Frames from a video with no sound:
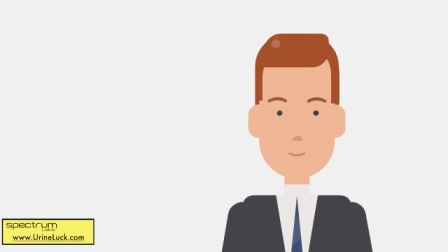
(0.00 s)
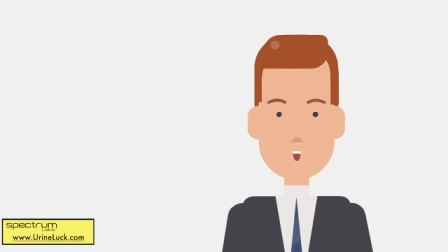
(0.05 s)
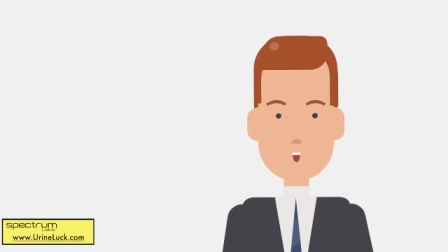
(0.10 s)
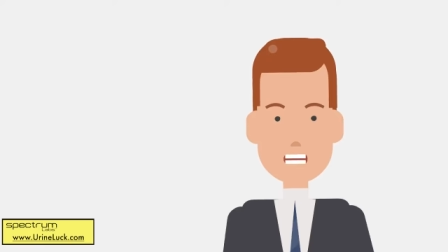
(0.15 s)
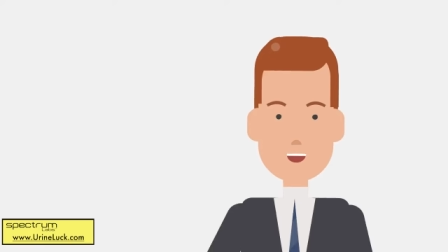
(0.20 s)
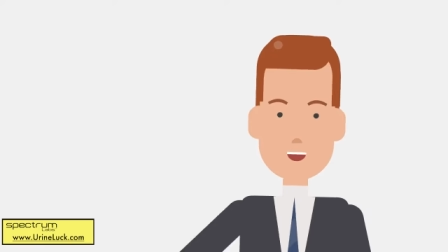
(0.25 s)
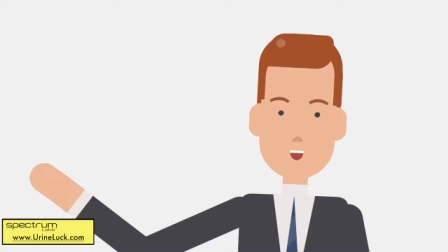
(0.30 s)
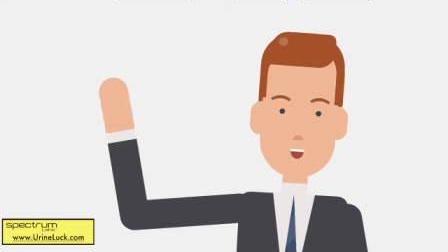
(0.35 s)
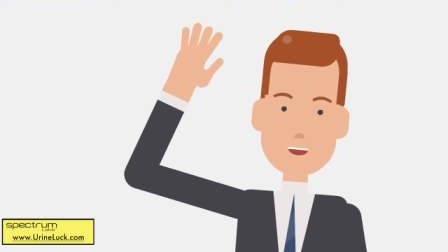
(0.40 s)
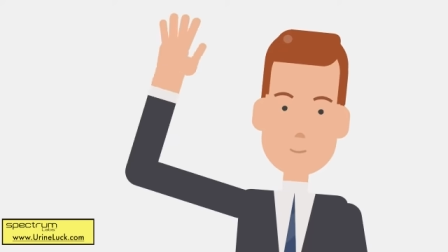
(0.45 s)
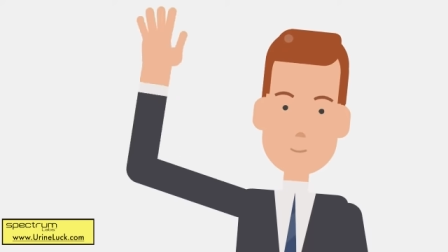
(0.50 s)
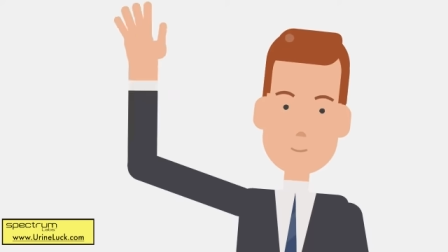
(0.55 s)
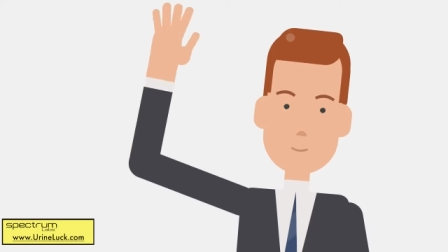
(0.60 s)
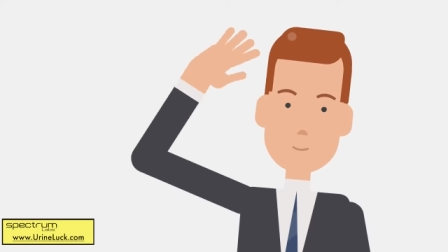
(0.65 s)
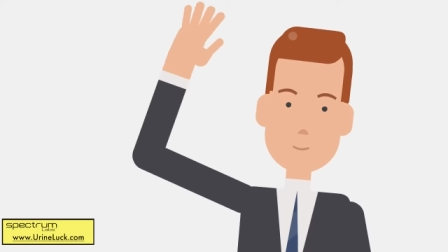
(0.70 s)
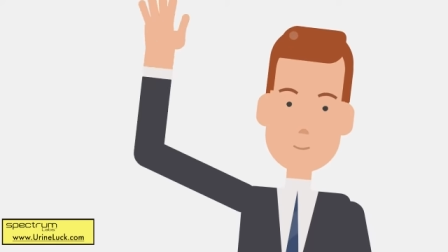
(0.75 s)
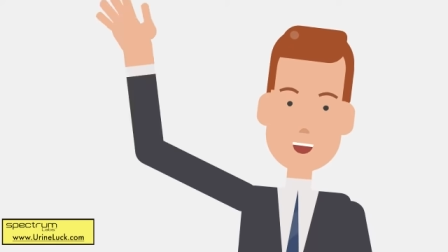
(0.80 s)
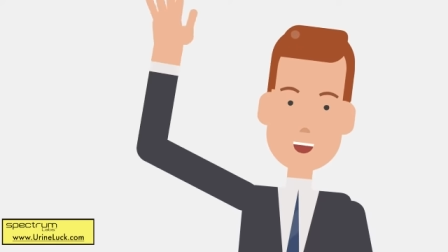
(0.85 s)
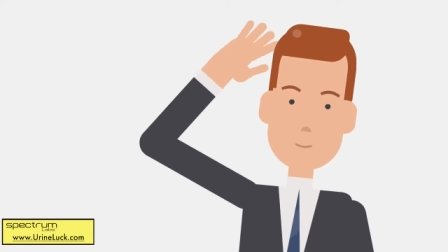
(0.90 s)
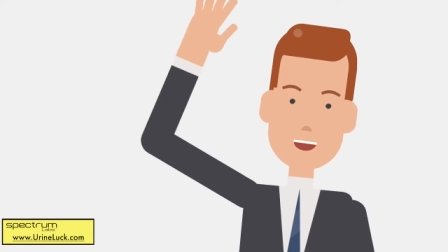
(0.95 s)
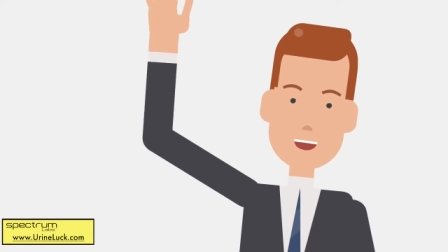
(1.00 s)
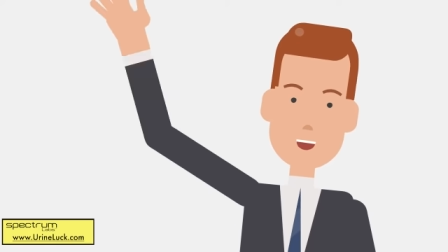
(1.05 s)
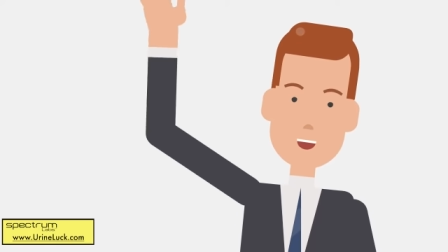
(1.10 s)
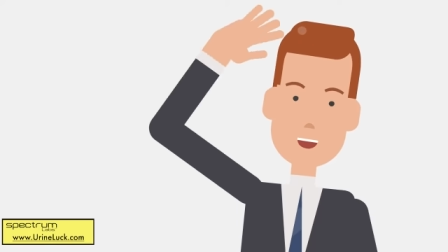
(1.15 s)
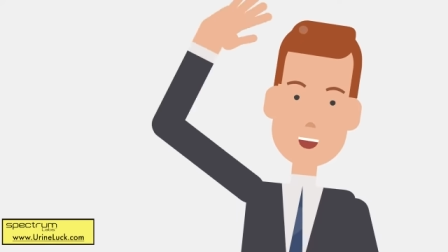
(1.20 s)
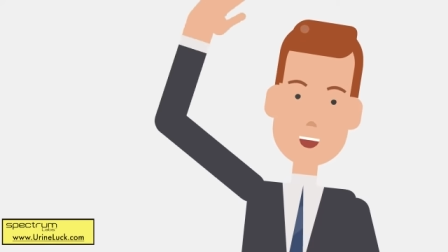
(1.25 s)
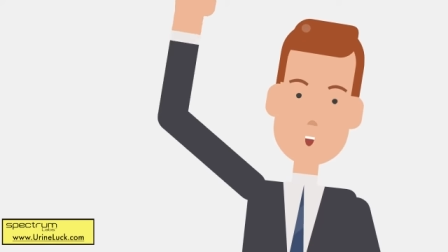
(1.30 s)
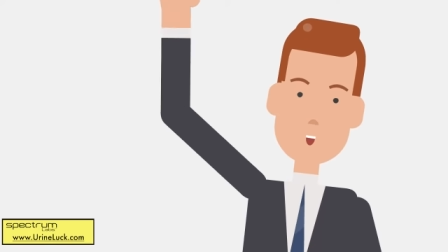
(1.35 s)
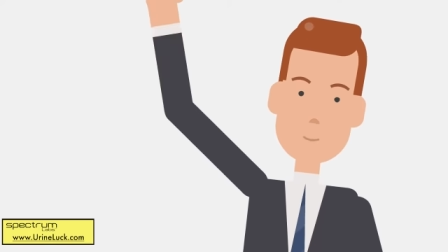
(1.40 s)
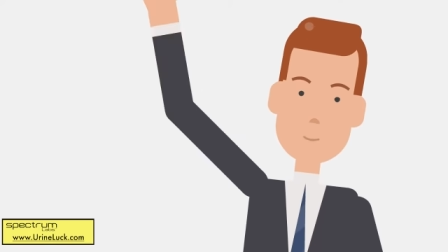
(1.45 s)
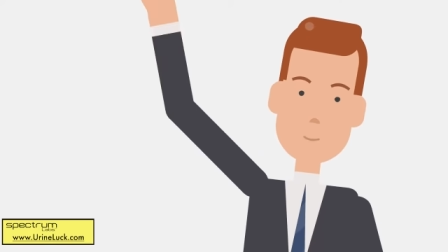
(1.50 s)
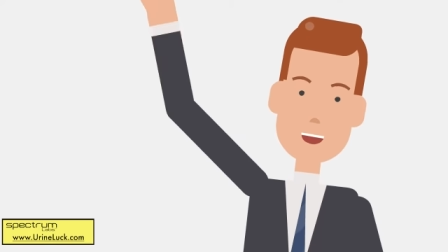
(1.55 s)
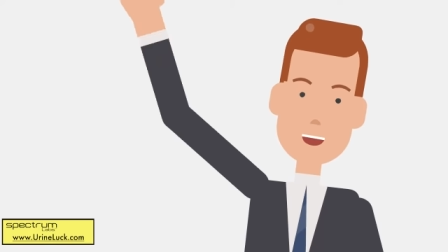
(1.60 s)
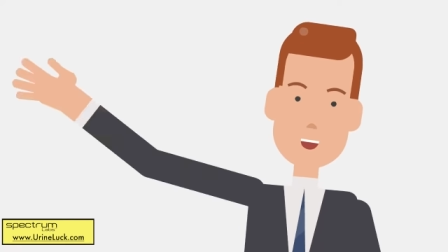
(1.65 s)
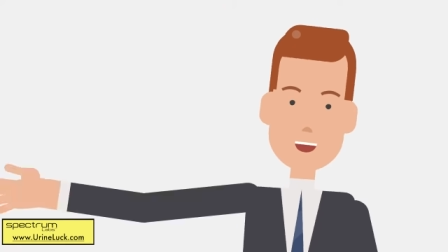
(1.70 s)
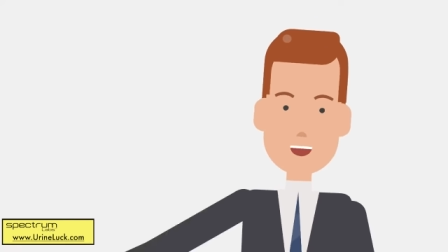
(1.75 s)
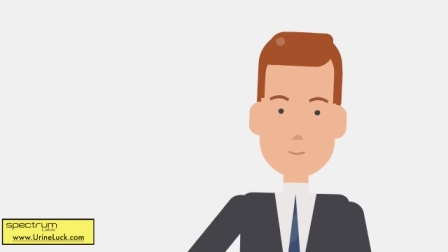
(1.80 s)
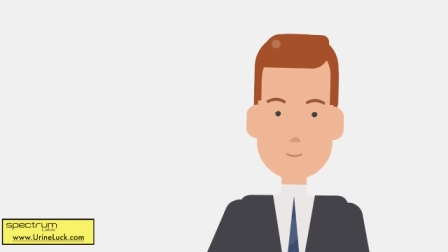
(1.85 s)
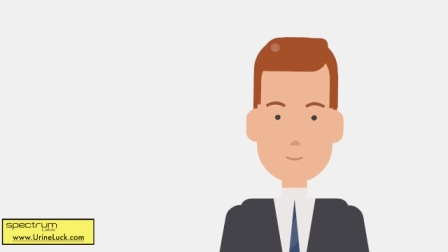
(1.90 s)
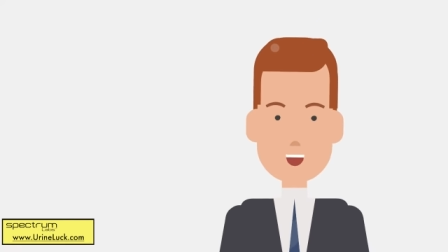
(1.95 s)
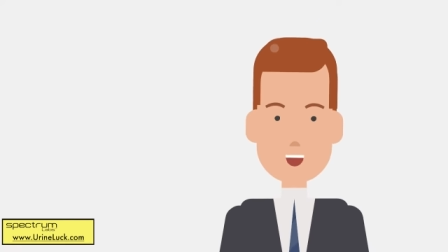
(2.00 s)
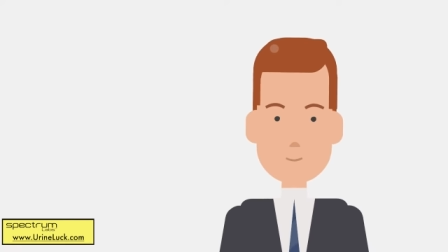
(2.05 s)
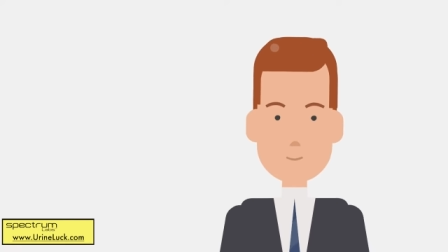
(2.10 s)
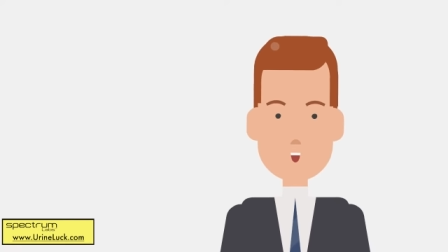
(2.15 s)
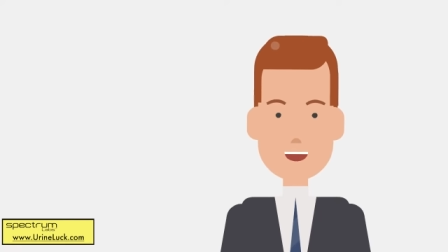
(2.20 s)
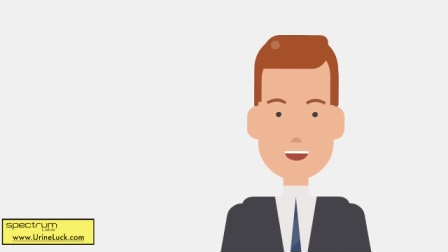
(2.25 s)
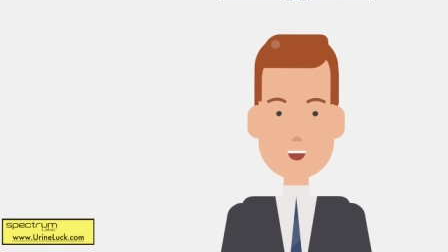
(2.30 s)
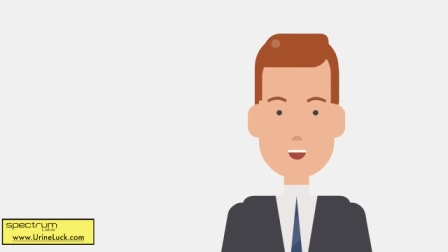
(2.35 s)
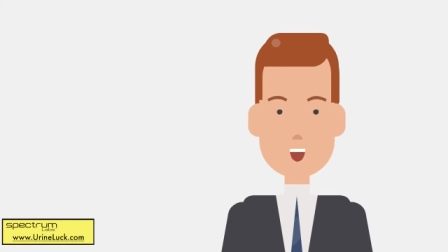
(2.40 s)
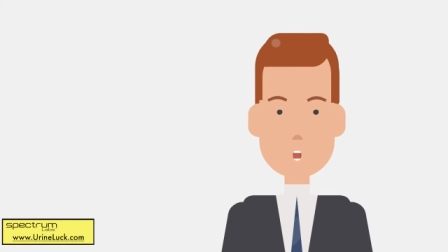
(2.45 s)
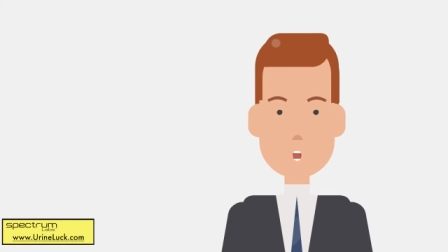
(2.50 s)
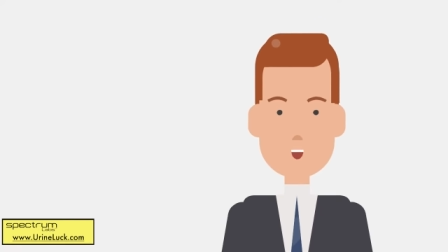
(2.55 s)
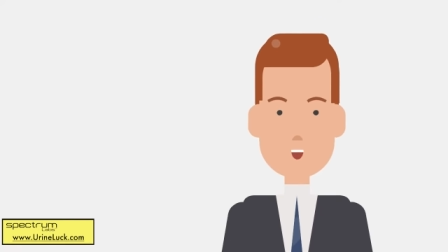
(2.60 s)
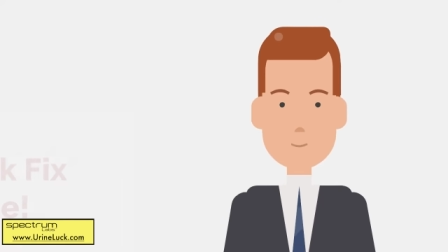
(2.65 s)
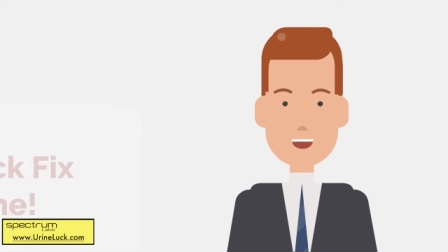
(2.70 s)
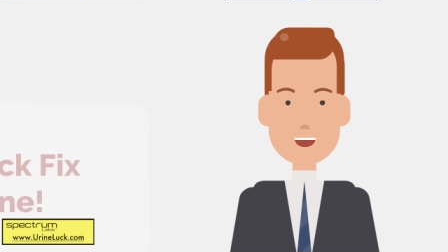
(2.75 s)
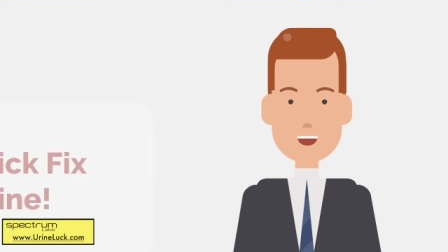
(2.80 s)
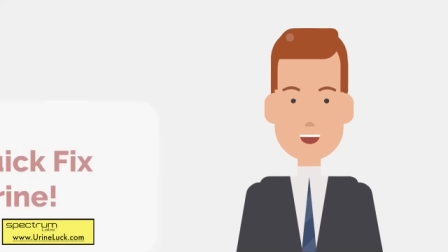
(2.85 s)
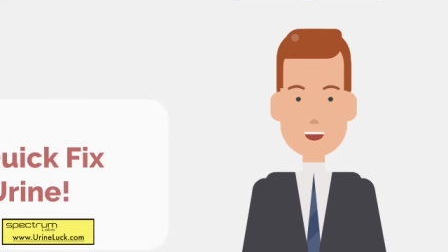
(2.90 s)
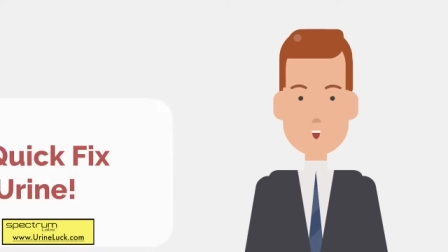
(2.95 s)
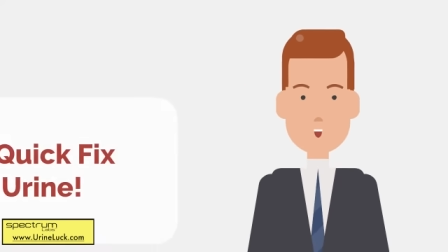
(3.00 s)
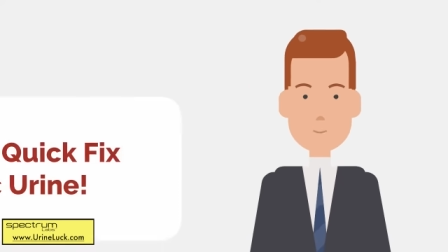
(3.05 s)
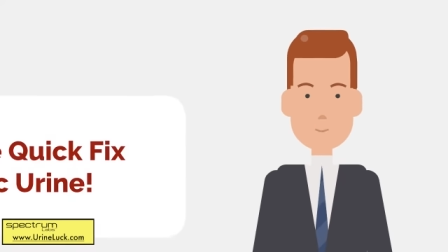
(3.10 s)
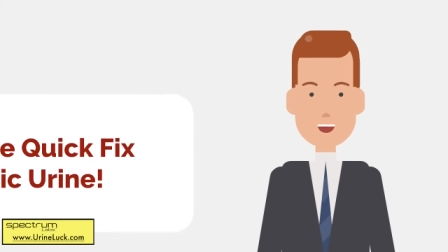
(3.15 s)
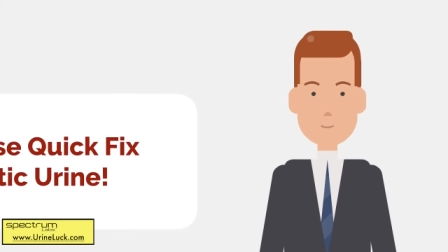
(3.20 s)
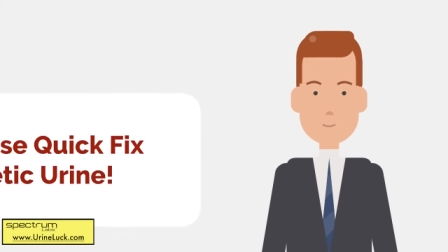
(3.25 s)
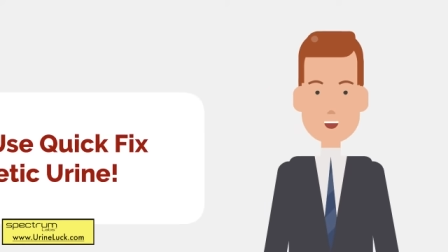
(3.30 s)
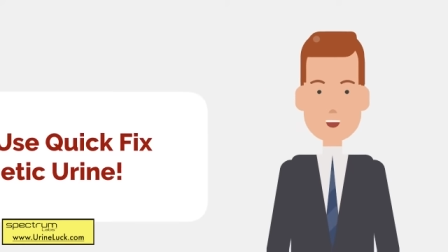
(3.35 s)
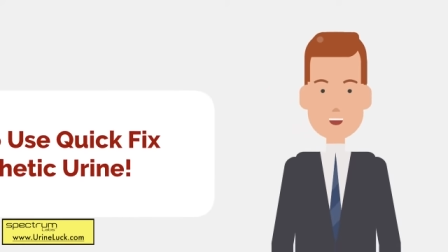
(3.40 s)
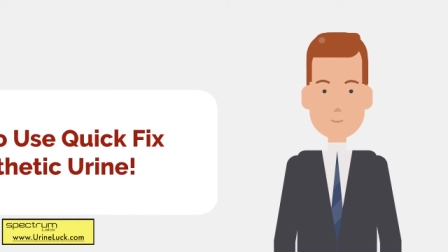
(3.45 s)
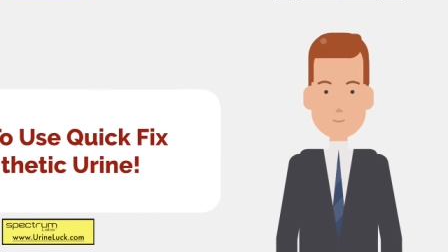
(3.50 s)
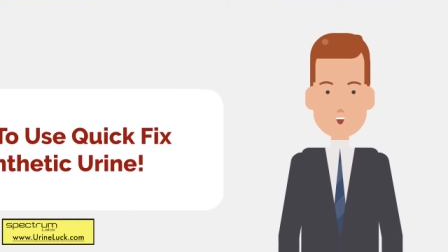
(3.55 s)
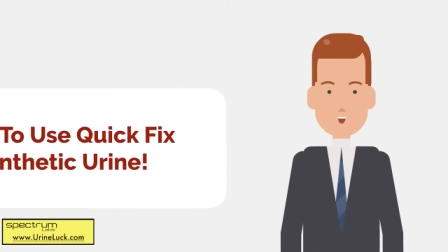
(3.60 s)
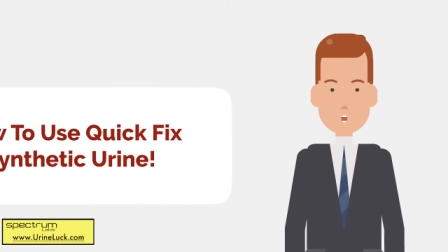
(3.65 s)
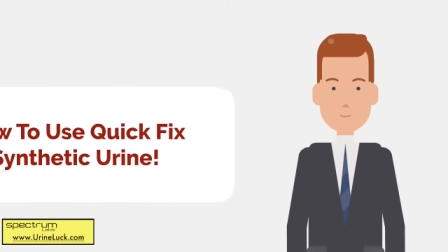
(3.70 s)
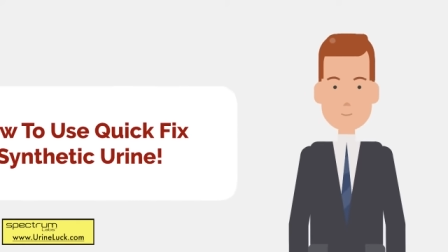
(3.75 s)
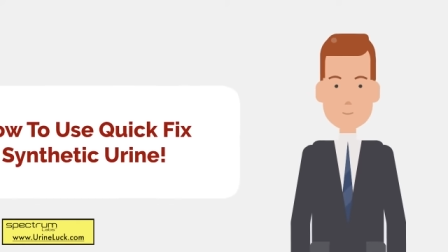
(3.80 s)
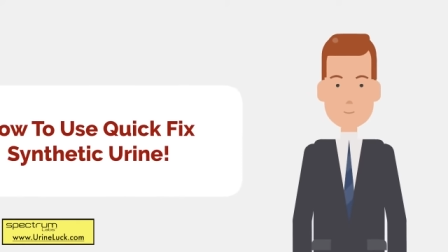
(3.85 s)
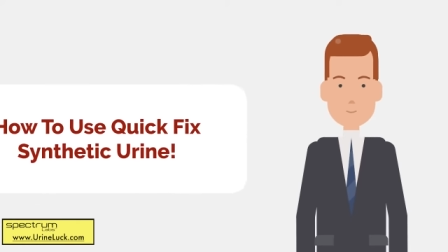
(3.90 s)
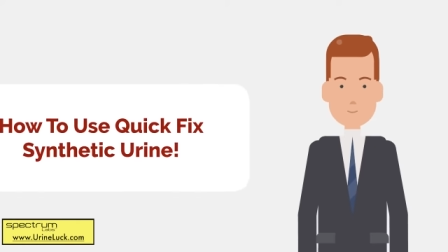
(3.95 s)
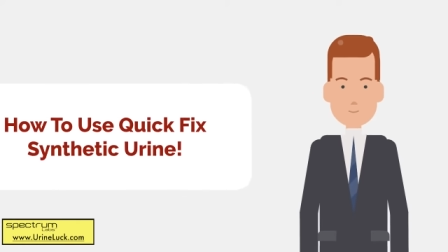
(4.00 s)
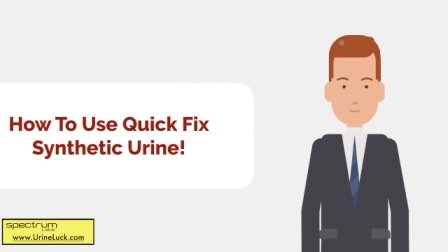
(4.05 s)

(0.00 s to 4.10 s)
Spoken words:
Welcome. Let's review the simple steps needed to prepare your quick fix urine.